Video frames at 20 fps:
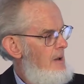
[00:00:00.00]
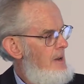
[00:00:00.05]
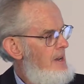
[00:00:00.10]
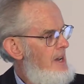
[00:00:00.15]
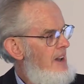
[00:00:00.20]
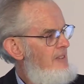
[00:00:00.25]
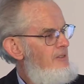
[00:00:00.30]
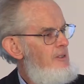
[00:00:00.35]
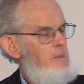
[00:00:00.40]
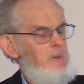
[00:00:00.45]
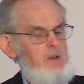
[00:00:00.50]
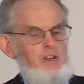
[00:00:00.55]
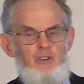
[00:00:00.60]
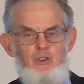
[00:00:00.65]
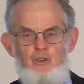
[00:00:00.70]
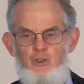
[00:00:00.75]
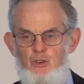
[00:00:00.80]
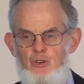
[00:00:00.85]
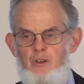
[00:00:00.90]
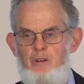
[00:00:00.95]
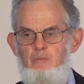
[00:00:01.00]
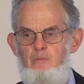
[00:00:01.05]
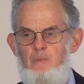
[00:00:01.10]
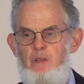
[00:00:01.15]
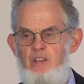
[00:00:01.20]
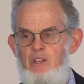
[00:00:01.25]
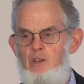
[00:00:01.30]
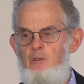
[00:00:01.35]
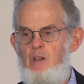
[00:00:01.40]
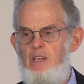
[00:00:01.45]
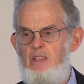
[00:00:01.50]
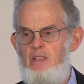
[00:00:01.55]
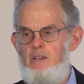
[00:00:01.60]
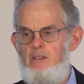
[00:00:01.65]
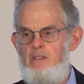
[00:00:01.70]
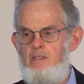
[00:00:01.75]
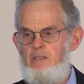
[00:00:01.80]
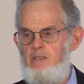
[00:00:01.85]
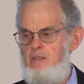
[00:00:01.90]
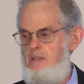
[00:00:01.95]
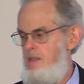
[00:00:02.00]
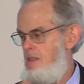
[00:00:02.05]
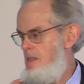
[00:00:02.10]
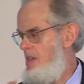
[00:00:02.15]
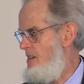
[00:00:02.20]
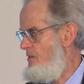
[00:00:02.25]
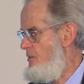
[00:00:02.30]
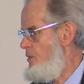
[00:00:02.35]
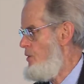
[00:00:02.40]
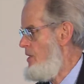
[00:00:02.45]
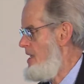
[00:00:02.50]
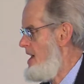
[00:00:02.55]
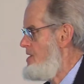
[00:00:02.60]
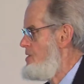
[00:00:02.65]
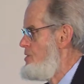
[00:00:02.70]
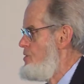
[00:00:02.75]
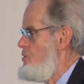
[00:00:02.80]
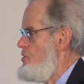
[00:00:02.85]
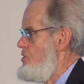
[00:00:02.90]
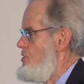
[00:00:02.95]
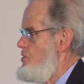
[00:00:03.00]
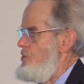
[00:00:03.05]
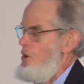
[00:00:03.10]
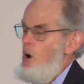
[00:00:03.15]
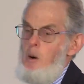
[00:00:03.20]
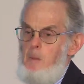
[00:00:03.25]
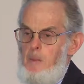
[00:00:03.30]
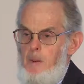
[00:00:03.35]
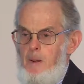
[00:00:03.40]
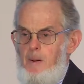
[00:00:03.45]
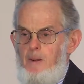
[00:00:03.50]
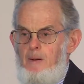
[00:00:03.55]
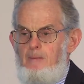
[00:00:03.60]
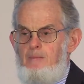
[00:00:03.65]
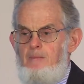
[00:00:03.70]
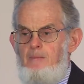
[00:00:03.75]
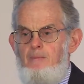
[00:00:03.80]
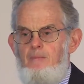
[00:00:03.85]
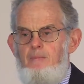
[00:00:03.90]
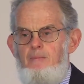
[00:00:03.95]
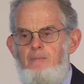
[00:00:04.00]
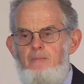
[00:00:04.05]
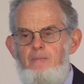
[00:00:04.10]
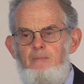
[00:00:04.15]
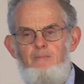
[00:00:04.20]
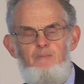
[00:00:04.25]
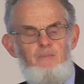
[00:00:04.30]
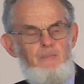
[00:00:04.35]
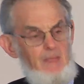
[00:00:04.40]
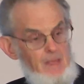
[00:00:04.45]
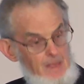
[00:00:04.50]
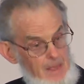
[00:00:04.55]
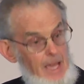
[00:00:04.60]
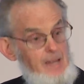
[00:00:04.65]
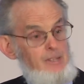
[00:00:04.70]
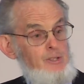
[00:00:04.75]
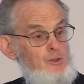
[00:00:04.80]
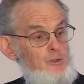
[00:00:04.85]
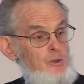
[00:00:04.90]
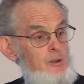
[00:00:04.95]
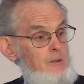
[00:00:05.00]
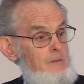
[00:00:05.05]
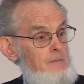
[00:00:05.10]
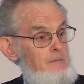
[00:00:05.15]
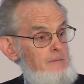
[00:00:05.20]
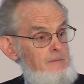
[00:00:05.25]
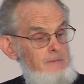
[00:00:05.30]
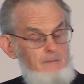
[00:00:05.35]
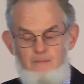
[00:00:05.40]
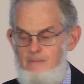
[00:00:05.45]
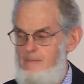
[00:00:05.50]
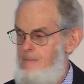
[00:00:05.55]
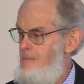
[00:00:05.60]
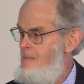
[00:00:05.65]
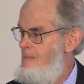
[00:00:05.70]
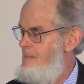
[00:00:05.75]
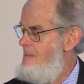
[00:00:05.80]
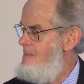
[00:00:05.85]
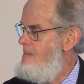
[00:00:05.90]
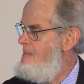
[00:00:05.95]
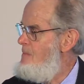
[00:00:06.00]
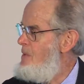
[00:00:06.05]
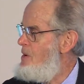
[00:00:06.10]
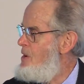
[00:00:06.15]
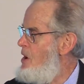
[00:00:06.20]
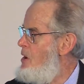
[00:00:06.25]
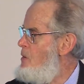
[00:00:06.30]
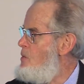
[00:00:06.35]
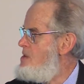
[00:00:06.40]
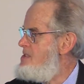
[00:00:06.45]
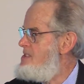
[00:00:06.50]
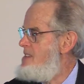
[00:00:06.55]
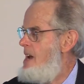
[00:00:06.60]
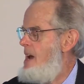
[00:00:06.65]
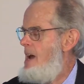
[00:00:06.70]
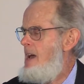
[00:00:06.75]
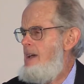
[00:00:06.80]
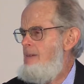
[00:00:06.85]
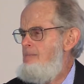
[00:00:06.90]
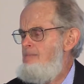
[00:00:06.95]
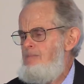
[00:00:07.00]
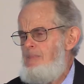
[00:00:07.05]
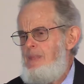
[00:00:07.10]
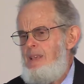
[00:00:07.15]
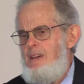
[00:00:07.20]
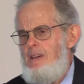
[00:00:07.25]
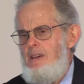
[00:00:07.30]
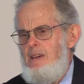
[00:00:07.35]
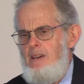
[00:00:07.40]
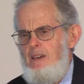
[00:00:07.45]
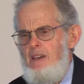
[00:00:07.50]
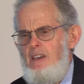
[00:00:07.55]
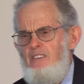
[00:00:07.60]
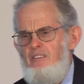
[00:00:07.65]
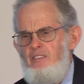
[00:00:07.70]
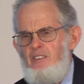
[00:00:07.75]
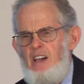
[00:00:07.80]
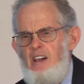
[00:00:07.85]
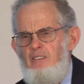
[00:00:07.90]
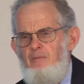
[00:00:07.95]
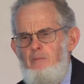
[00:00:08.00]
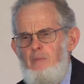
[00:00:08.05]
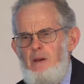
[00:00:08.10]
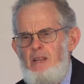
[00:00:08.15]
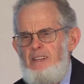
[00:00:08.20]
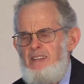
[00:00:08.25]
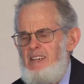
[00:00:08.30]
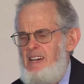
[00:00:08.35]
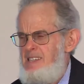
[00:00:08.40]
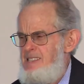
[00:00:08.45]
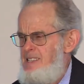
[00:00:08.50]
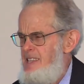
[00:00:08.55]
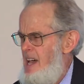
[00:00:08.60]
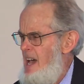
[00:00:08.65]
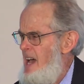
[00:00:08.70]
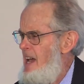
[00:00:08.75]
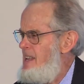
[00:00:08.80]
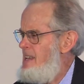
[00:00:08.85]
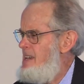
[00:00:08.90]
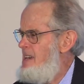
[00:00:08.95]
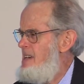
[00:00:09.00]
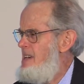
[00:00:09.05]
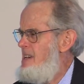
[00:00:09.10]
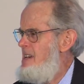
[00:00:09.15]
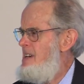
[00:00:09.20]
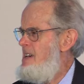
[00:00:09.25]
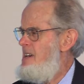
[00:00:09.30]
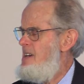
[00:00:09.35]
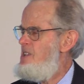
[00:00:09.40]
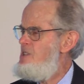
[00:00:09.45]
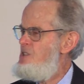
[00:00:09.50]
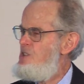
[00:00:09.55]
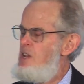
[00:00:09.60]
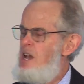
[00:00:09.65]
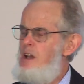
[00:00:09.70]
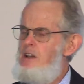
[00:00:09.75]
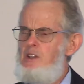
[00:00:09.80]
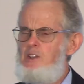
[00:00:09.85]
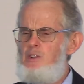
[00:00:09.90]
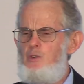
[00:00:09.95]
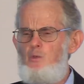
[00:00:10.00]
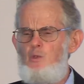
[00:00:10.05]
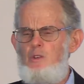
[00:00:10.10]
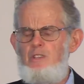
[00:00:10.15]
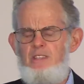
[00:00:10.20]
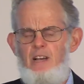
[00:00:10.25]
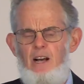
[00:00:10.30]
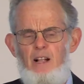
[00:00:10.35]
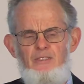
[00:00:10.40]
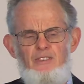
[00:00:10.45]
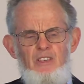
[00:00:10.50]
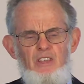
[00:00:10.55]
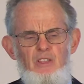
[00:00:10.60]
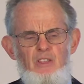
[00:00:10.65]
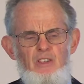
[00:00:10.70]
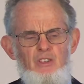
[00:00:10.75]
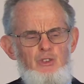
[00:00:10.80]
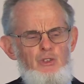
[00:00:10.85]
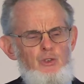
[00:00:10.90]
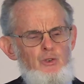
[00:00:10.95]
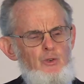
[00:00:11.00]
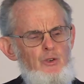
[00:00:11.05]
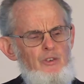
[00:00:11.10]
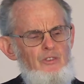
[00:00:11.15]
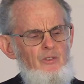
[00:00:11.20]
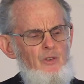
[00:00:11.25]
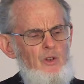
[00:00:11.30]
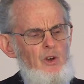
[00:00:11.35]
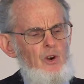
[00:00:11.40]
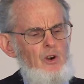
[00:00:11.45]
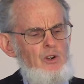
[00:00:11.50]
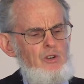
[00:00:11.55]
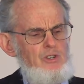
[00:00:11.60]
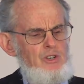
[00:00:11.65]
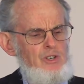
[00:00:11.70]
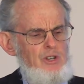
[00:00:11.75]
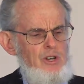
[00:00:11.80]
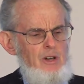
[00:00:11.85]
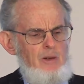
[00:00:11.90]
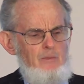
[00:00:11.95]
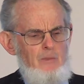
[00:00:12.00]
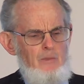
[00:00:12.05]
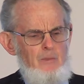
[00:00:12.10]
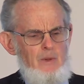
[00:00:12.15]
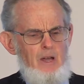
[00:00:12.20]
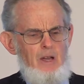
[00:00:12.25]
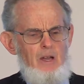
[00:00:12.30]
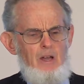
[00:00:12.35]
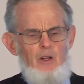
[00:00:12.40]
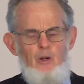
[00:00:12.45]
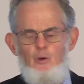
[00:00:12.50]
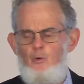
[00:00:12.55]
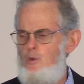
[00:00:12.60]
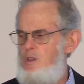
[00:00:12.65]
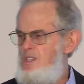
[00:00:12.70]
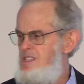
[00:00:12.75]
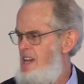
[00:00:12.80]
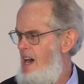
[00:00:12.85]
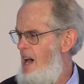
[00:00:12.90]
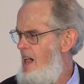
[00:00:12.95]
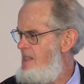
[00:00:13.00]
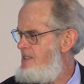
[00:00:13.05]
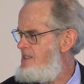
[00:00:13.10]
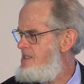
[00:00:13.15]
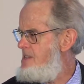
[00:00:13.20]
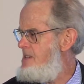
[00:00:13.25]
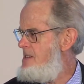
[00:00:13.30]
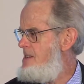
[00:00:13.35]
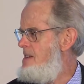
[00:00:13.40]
government shouldn't be doing this, therefore that should stop. And that's true. But I will say, if government does that, it's going to result in this sort of long-term result.